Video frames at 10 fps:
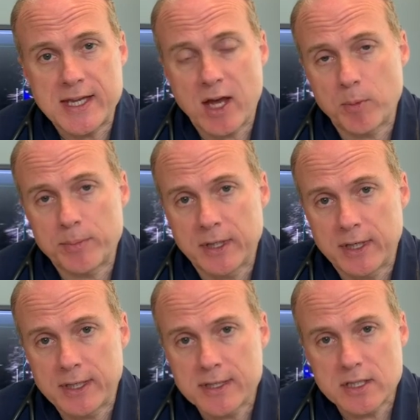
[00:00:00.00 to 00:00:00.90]
help
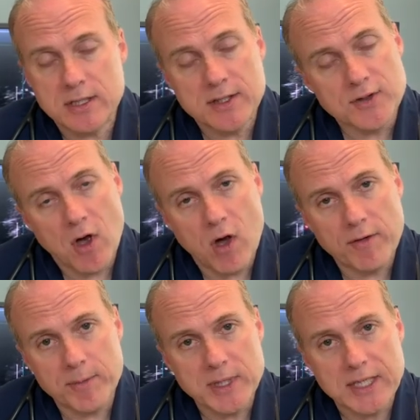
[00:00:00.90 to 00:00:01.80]
to
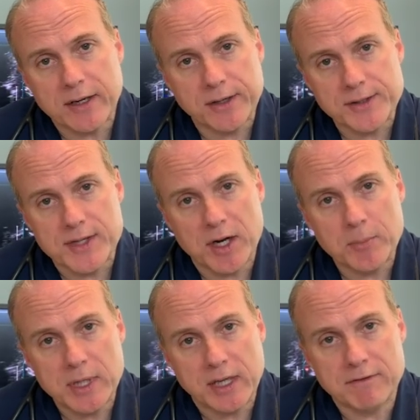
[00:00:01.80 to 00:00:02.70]
dissolve the materials that are
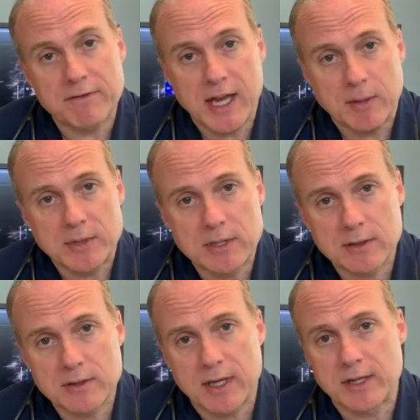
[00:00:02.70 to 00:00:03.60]
being vaped.
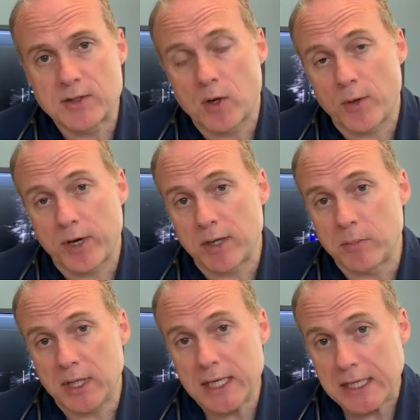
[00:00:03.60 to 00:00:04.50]
And so there can
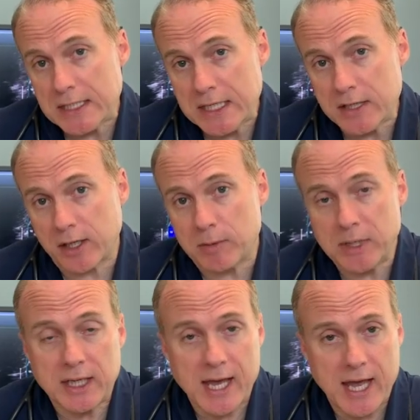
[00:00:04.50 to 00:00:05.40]
be nicotine, there can be
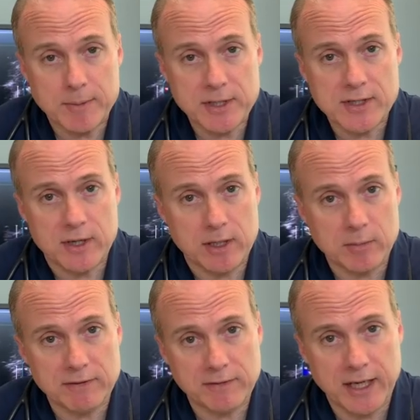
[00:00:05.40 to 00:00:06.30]
cannabis, there can
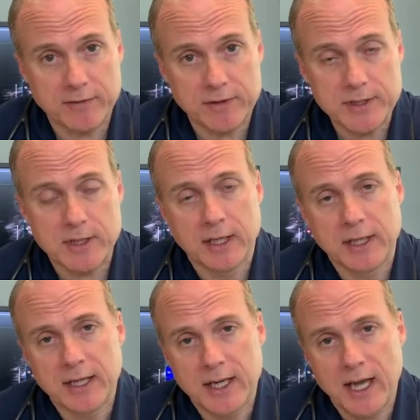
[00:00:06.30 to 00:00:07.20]
be flavors.
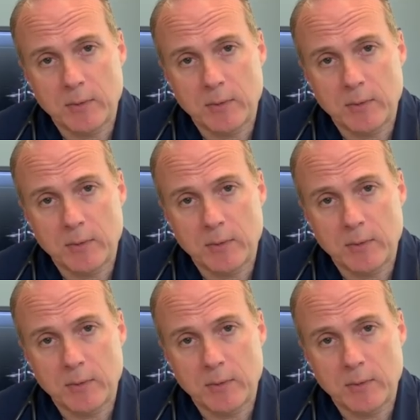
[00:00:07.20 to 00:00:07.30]
And